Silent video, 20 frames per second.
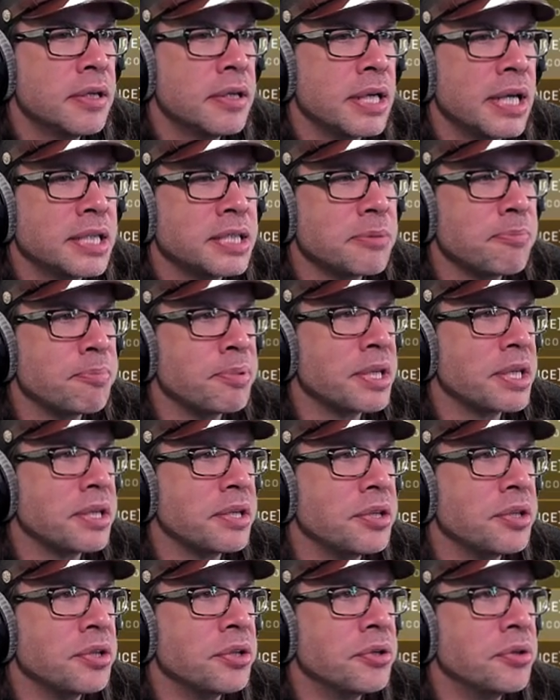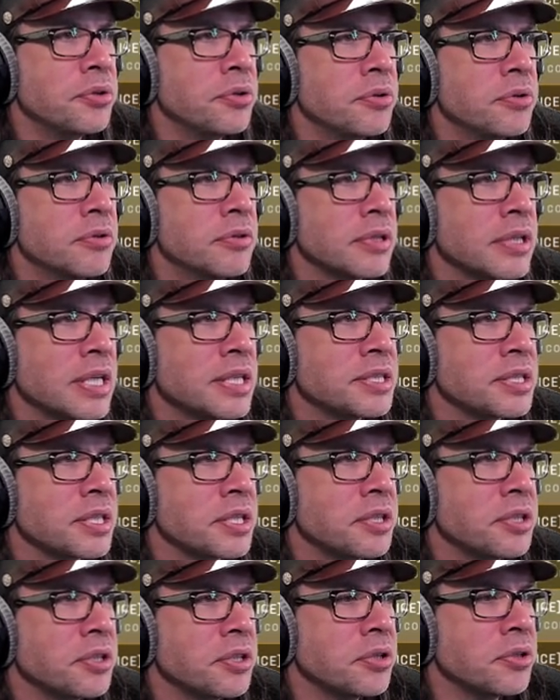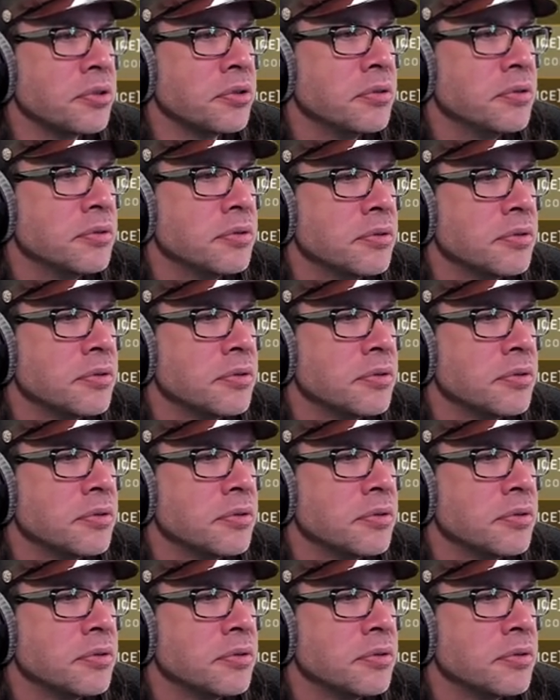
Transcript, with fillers: That's a big Q. That's a Q.